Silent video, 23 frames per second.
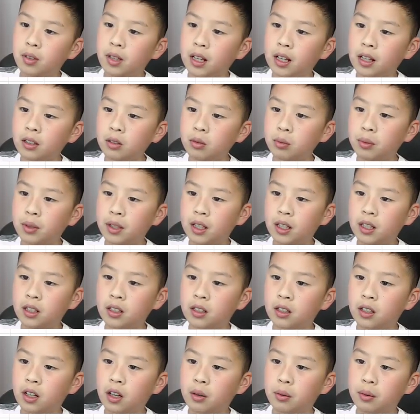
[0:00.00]
Because
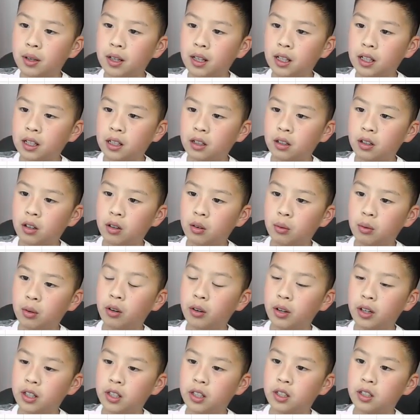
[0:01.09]
we know we're
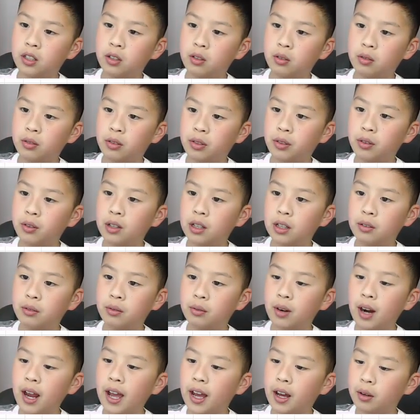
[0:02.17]
going to do 3
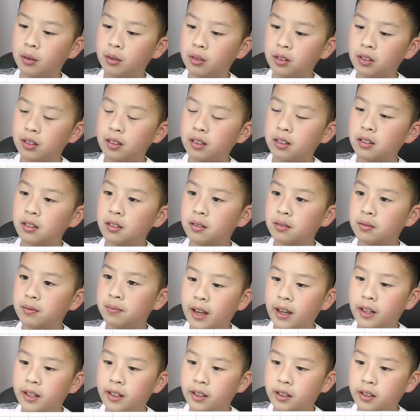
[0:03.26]
rounds,
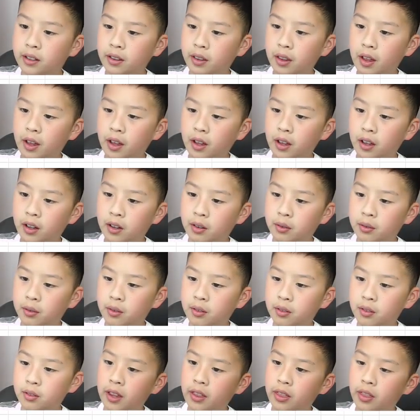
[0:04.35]
and
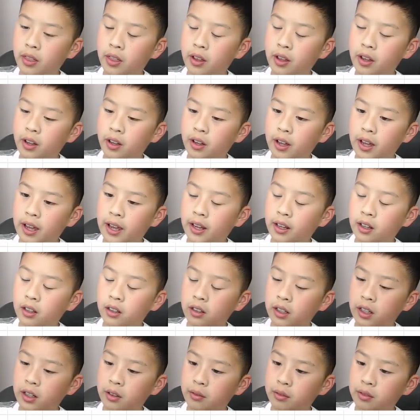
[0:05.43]
the
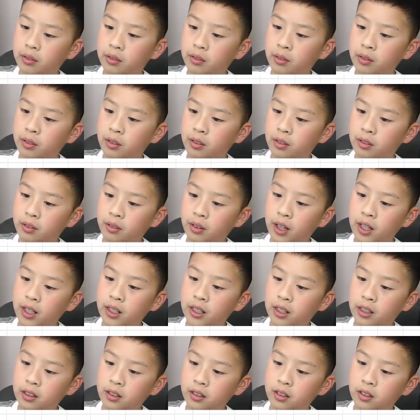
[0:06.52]
angle in
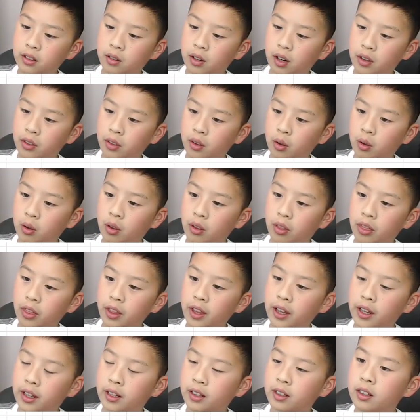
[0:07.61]
radians around the whole
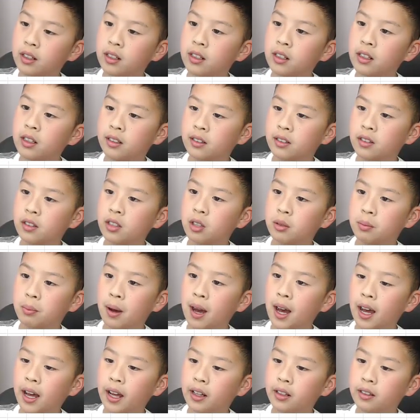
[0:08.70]
thing is 2
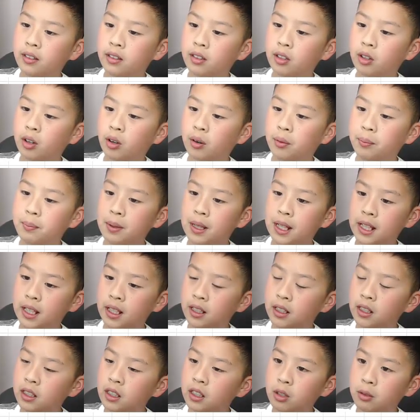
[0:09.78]
pi, so it would
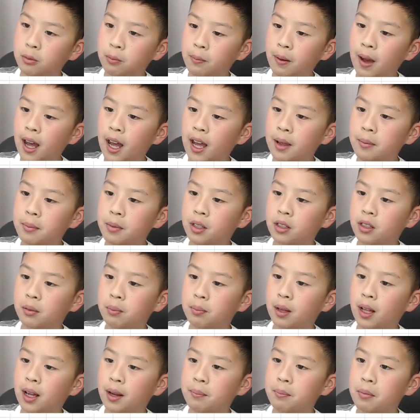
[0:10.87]
be 2 pi
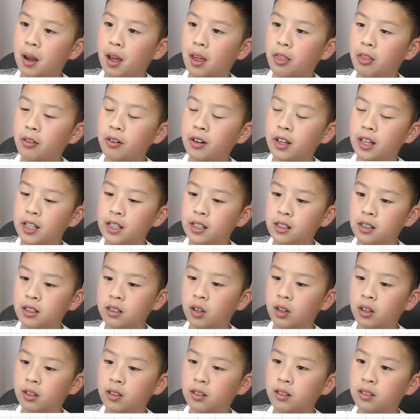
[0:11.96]
multiplied by 3,
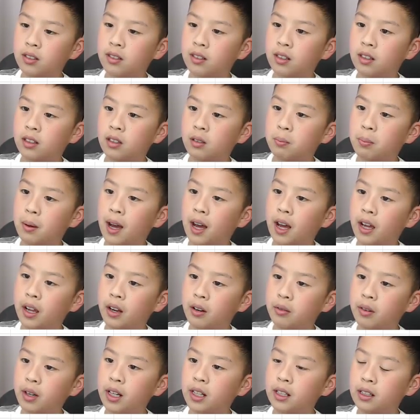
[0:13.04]
or 6
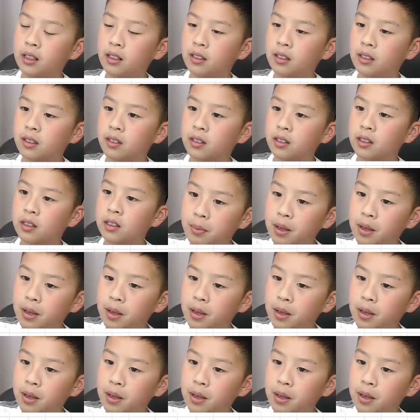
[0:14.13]
pi radians.